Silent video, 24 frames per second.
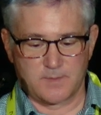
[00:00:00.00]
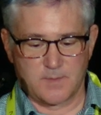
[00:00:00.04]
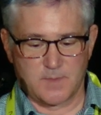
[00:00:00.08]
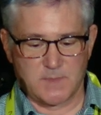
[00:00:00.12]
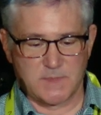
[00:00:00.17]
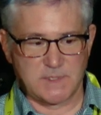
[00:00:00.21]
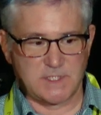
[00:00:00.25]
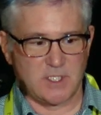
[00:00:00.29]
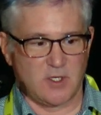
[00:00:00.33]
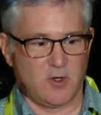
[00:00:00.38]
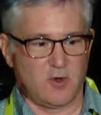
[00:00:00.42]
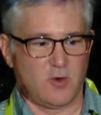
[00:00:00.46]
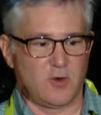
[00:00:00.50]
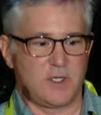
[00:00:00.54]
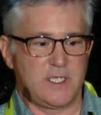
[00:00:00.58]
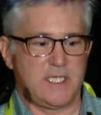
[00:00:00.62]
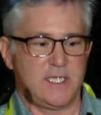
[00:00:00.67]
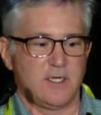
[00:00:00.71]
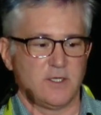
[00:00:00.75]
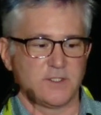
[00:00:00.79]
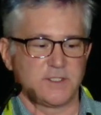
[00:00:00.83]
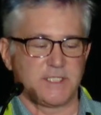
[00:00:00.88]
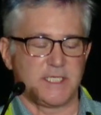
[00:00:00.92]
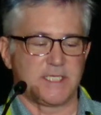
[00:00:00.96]
So
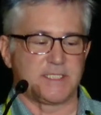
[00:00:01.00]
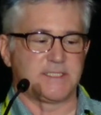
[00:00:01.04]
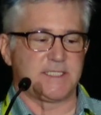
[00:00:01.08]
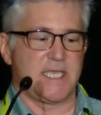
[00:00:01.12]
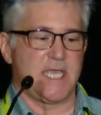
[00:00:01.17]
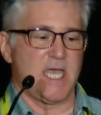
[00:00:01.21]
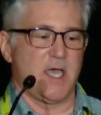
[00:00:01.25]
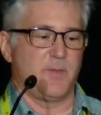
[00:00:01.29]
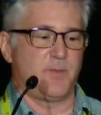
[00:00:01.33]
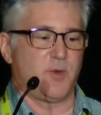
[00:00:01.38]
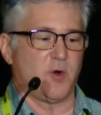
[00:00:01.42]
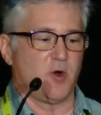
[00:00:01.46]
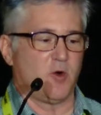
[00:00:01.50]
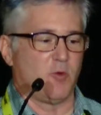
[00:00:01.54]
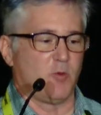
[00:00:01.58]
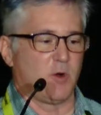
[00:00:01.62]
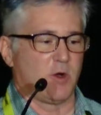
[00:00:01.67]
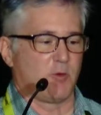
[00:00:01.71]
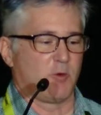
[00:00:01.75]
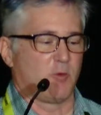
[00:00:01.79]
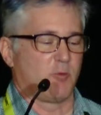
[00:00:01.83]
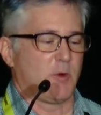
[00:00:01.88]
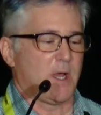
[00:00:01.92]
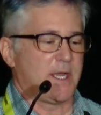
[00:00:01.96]
here's an example
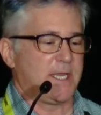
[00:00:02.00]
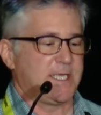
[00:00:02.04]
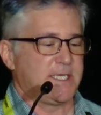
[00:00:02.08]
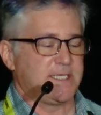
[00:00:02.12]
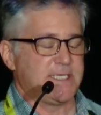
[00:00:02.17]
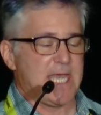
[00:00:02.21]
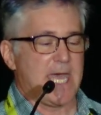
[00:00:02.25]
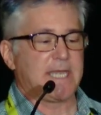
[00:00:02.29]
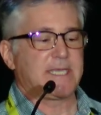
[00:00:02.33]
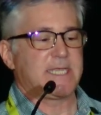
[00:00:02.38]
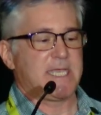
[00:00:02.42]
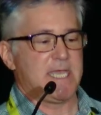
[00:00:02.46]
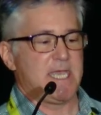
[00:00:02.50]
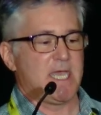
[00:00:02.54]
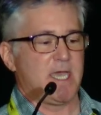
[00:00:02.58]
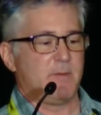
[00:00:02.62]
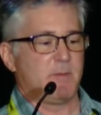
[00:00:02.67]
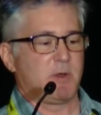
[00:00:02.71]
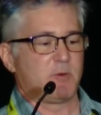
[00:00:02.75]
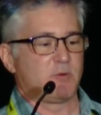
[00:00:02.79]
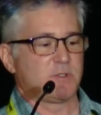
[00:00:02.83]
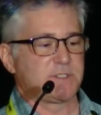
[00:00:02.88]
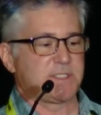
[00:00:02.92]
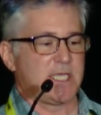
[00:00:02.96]
where we're running NetCam,
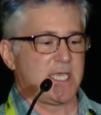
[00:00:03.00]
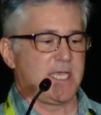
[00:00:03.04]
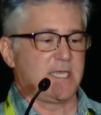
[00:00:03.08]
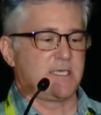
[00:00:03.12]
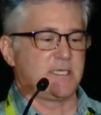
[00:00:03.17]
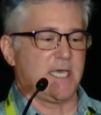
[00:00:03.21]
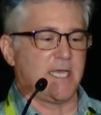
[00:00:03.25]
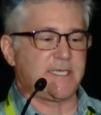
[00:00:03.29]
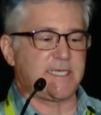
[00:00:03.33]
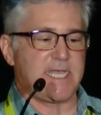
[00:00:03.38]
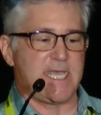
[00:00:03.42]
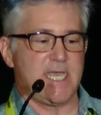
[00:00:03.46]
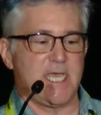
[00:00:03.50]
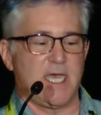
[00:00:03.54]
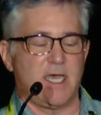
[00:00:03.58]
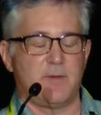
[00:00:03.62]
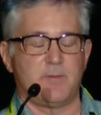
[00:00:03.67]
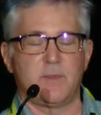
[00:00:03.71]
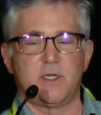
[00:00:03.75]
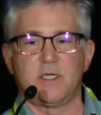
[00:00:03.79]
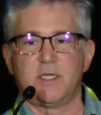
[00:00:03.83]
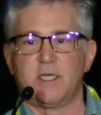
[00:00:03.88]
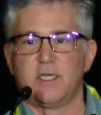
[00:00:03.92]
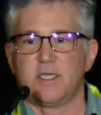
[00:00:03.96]
and we're saying,
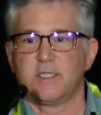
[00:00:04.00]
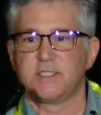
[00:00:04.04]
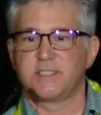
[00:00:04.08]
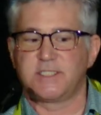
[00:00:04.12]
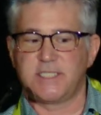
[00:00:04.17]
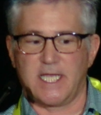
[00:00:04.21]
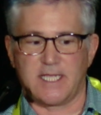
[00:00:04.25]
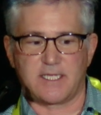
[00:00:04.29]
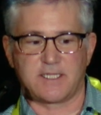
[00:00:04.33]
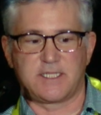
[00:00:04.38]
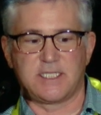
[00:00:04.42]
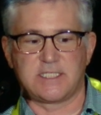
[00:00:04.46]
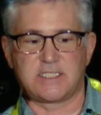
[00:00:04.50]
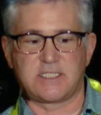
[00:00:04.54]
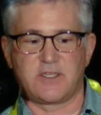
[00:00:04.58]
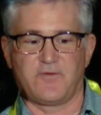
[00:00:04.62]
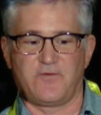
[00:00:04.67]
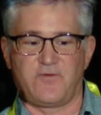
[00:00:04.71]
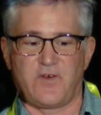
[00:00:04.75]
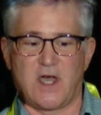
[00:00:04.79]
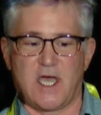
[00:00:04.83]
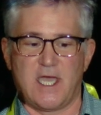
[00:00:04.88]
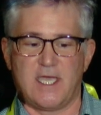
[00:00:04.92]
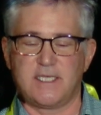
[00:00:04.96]
NetCam, check this
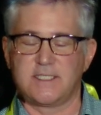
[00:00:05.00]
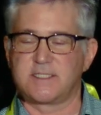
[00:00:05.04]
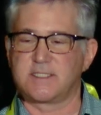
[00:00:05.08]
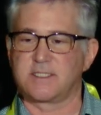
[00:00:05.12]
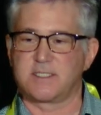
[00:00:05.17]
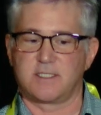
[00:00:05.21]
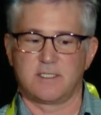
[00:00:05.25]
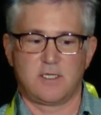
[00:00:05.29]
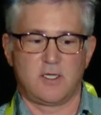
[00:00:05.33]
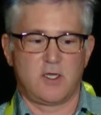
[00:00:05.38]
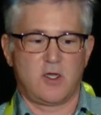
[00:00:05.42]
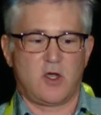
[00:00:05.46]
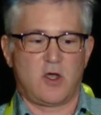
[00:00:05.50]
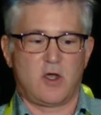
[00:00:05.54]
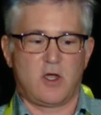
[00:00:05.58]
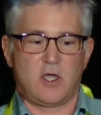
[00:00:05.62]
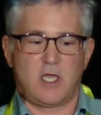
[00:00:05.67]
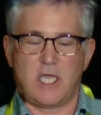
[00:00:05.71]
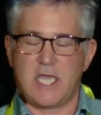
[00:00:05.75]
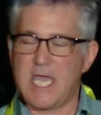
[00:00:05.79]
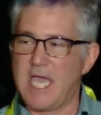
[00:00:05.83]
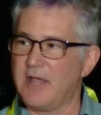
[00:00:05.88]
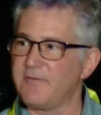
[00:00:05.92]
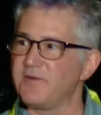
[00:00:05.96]
device,
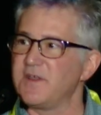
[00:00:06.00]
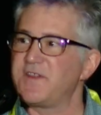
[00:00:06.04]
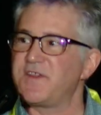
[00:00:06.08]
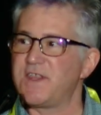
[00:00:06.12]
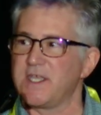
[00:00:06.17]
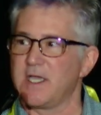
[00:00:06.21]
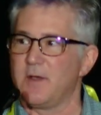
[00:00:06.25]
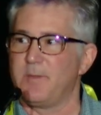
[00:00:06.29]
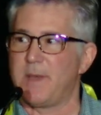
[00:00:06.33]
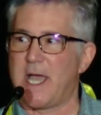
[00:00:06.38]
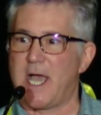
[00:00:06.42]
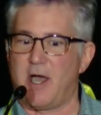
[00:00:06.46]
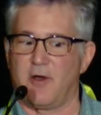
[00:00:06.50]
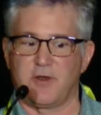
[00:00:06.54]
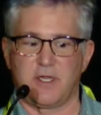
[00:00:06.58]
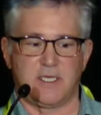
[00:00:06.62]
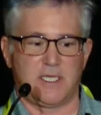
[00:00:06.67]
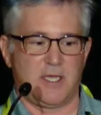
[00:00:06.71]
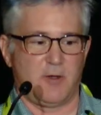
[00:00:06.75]
everything about it.